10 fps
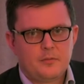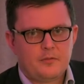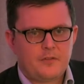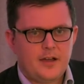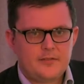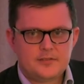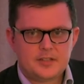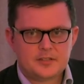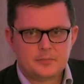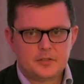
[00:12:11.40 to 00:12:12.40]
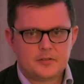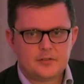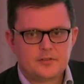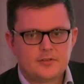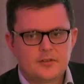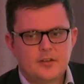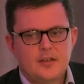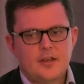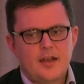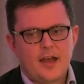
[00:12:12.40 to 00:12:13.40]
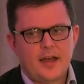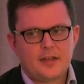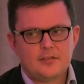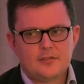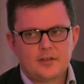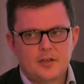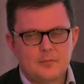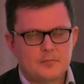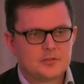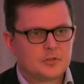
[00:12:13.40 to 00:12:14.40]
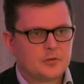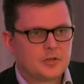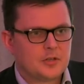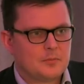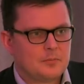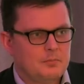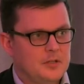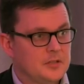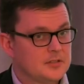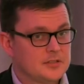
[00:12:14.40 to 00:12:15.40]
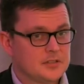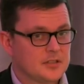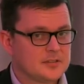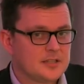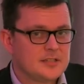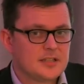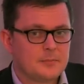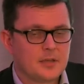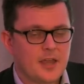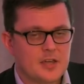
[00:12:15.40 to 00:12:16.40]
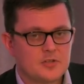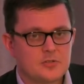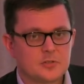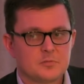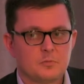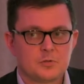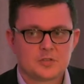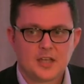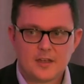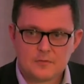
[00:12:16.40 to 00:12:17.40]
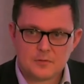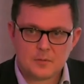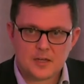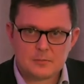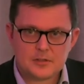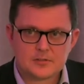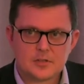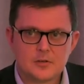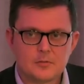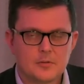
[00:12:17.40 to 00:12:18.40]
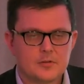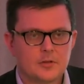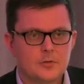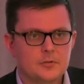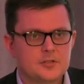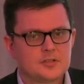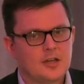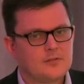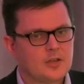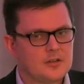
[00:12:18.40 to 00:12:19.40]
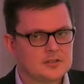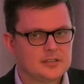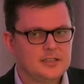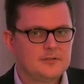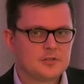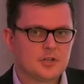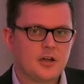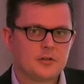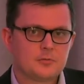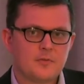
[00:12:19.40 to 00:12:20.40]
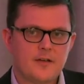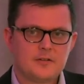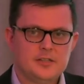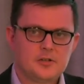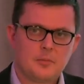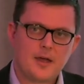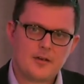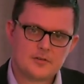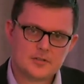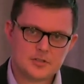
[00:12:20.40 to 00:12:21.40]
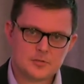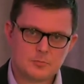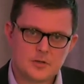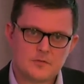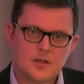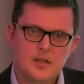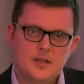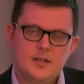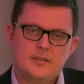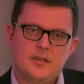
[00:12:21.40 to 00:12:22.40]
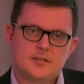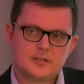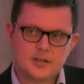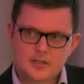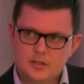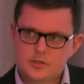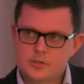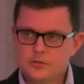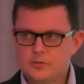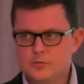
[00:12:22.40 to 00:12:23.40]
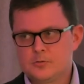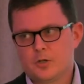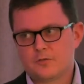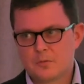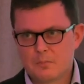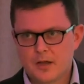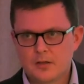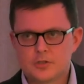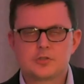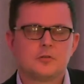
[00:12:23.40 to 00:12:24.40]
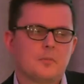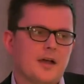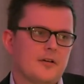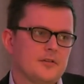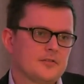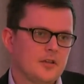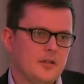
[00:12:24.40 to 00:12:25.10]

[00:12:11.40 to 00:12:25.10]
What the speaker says: 5-6 months, and the surrogate, because it's a consent application, doesn't want to care for the baby. So the court is either going to leave a child without legal parentage with their psychological and often biological parents,